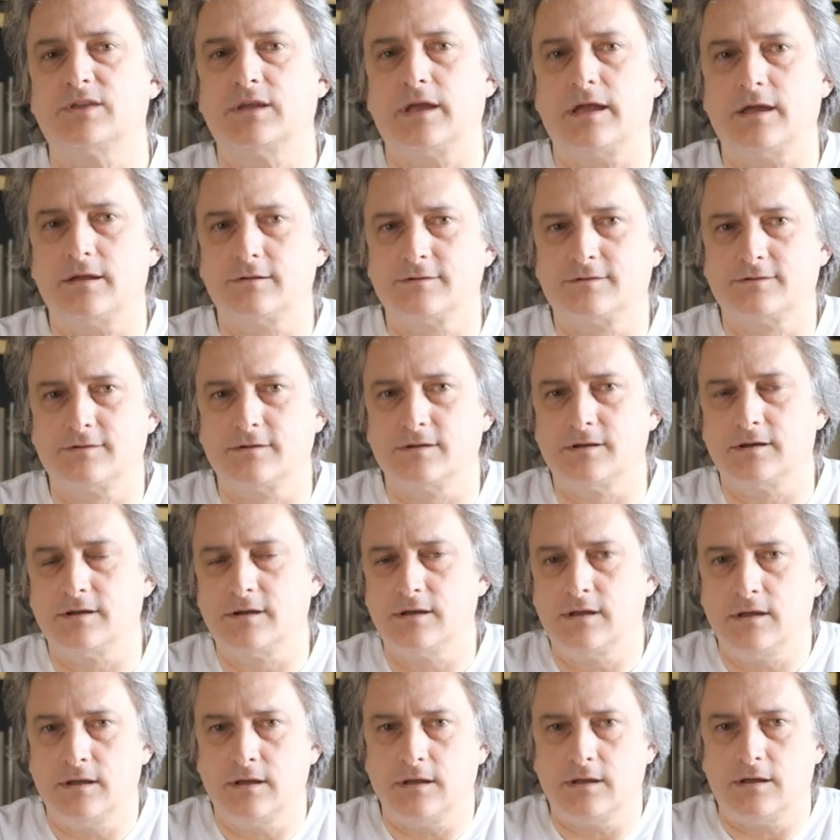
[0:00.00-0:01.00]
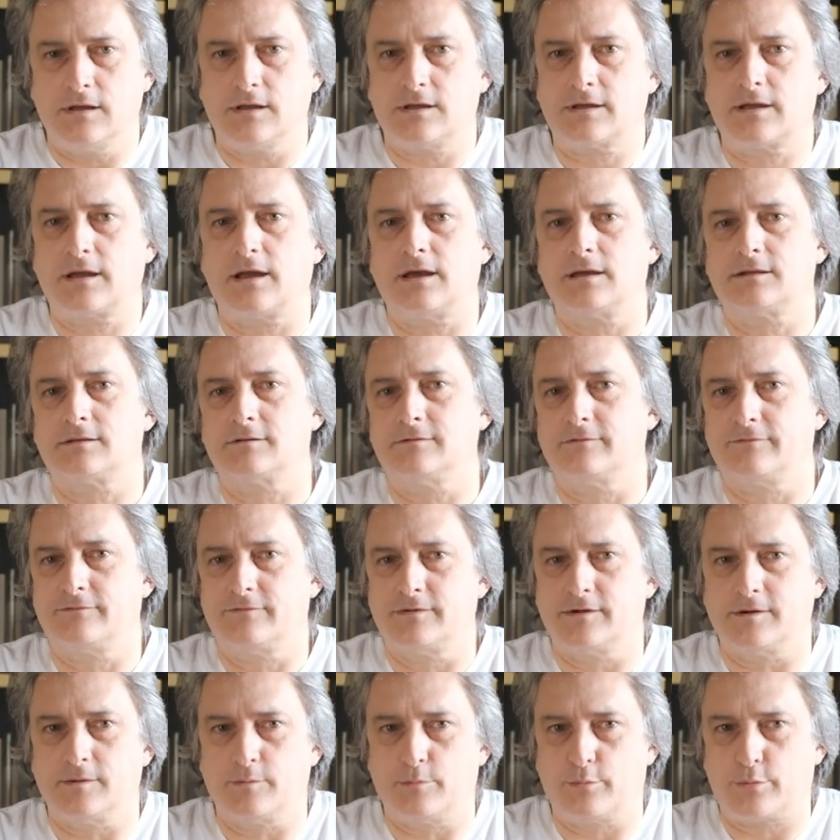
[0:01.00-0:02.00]
as a kind of
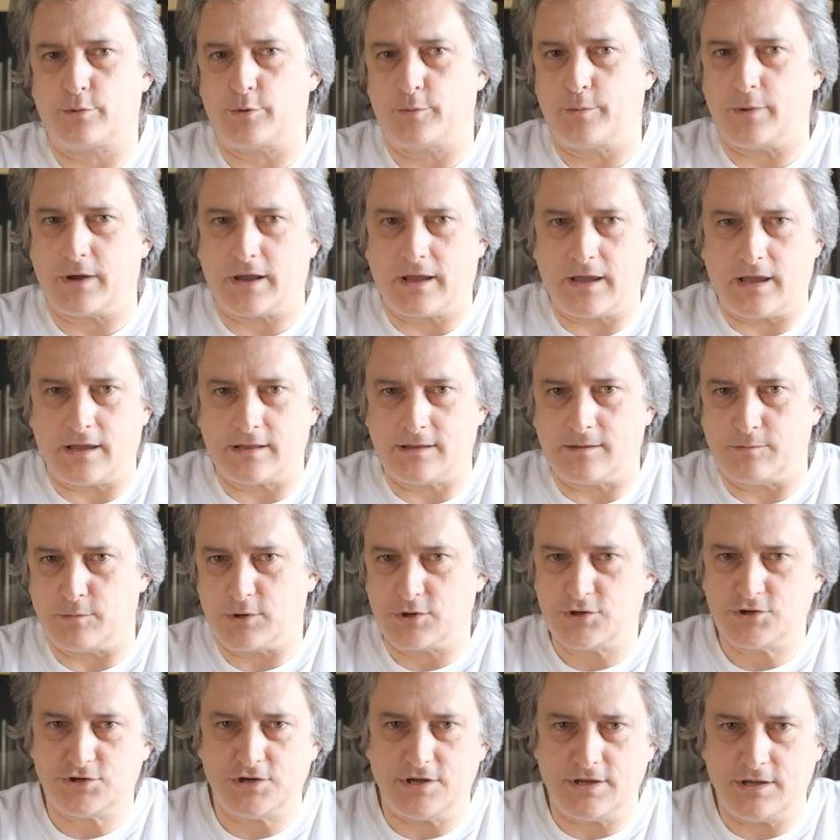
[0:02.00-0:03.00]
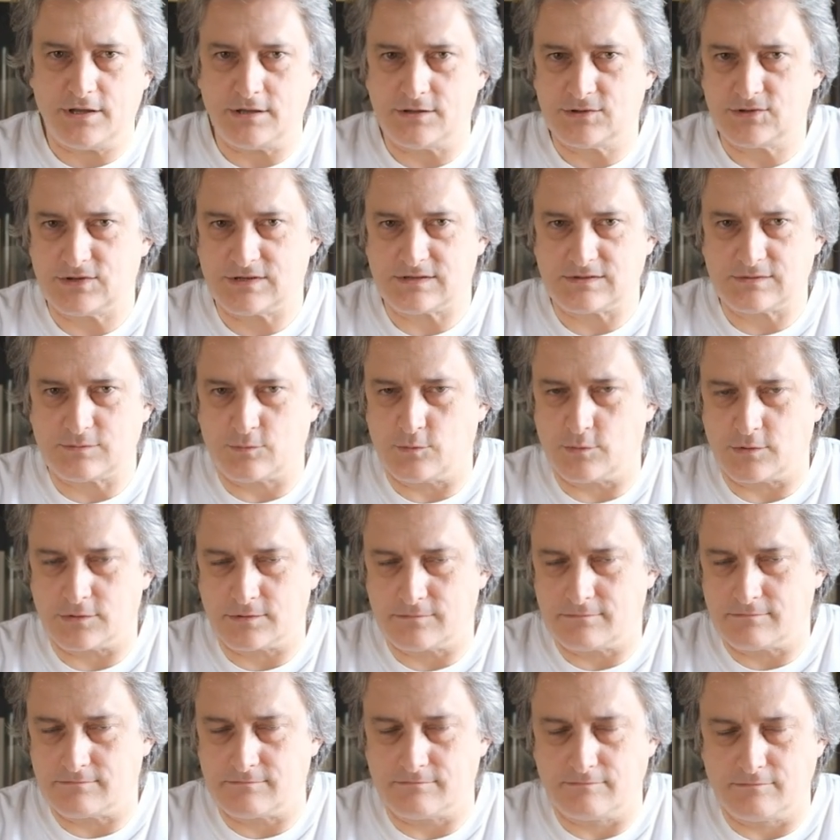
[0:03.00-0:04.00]
a propaganda machine, just what
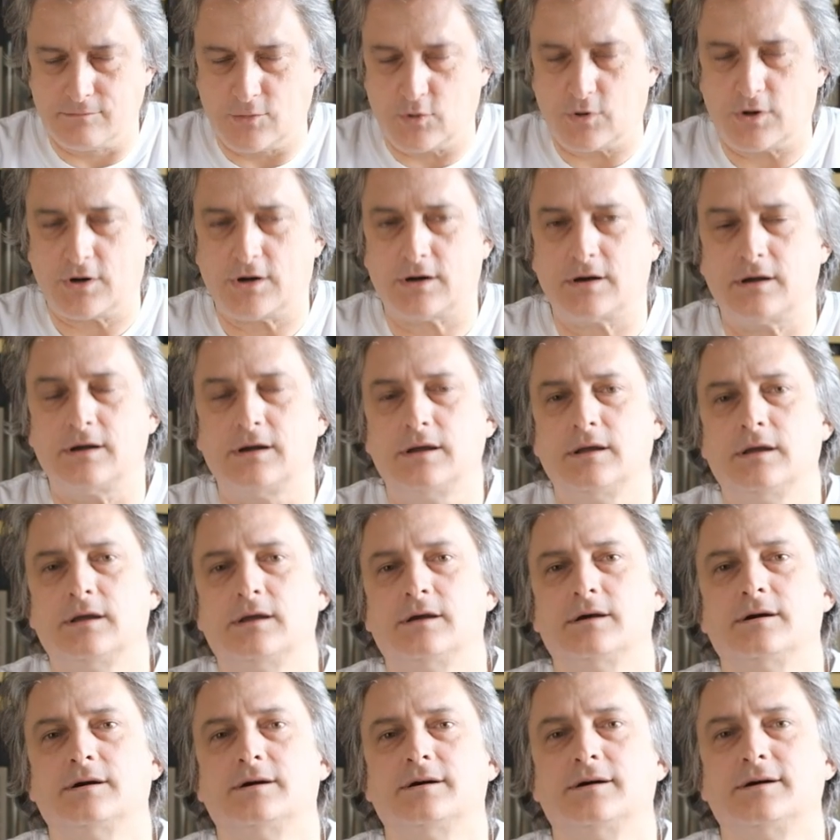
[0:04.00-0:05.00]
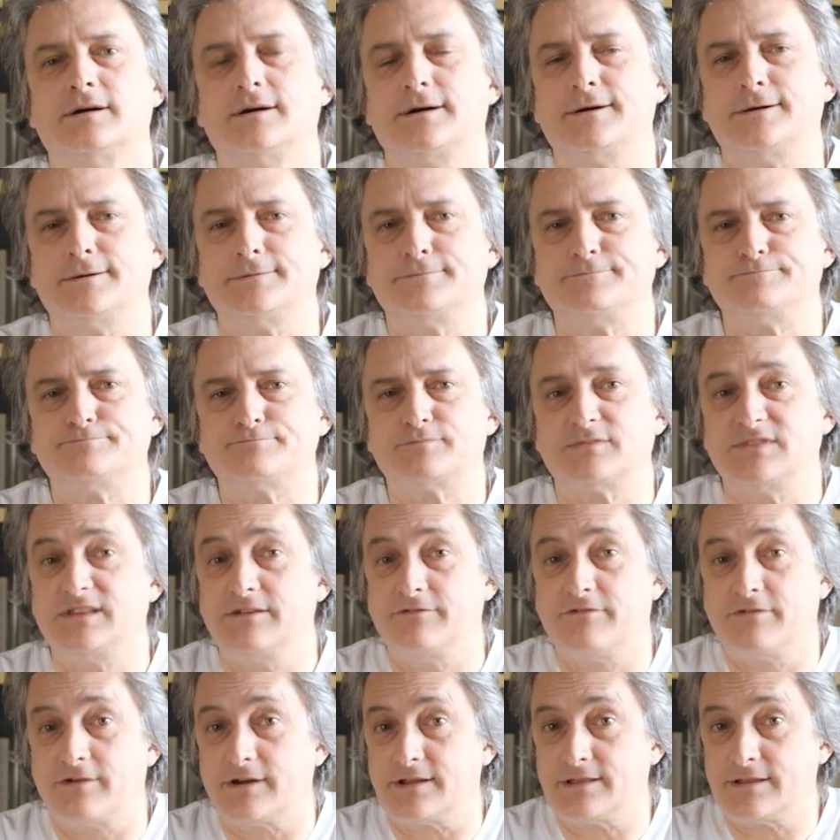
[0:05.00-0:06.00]
more
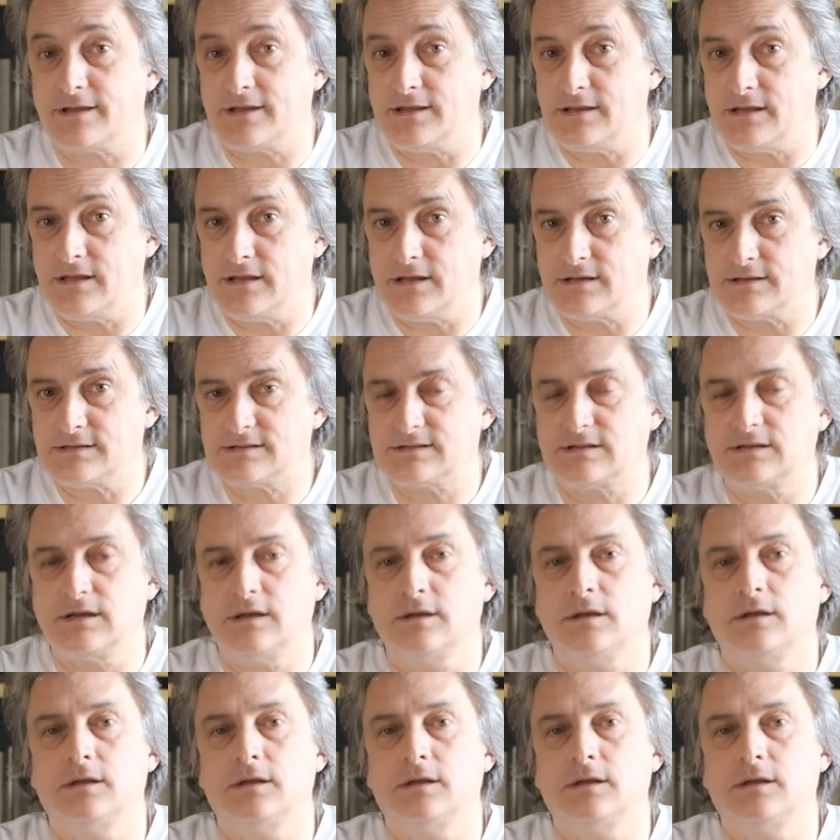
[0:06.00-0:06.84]
different ideas.